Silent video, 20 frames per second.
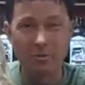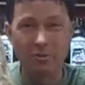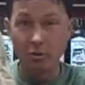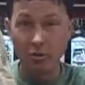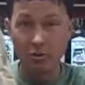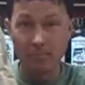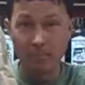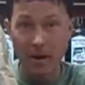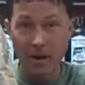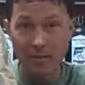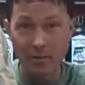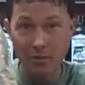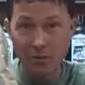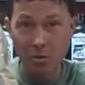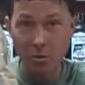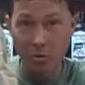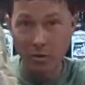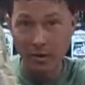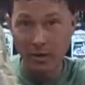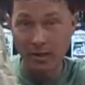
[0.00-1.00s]
You just buy
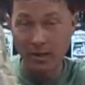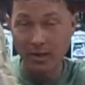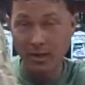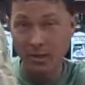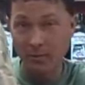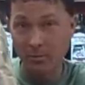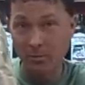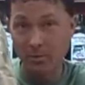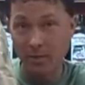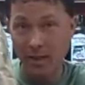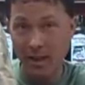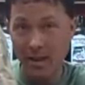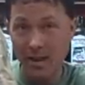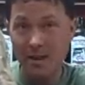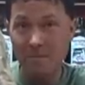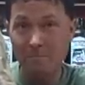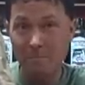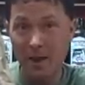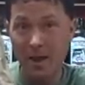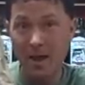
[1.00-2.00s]
this whole kit. It comes with
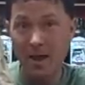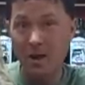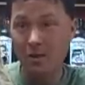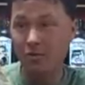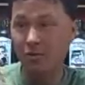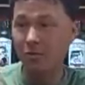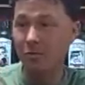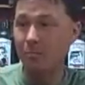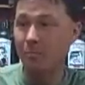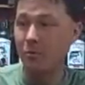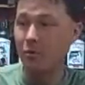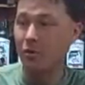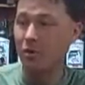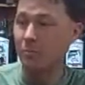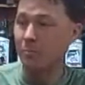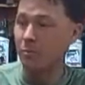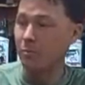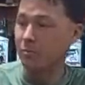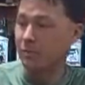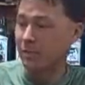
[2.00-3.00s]
8 pounds of the
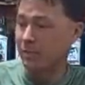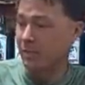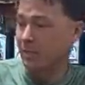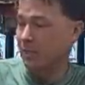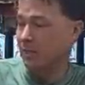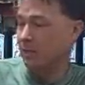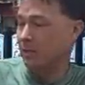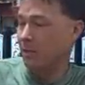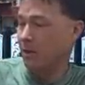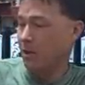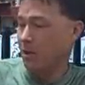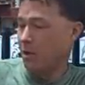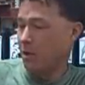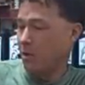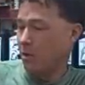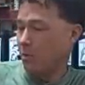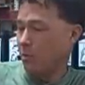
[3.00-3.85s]
Boogie Brew tea,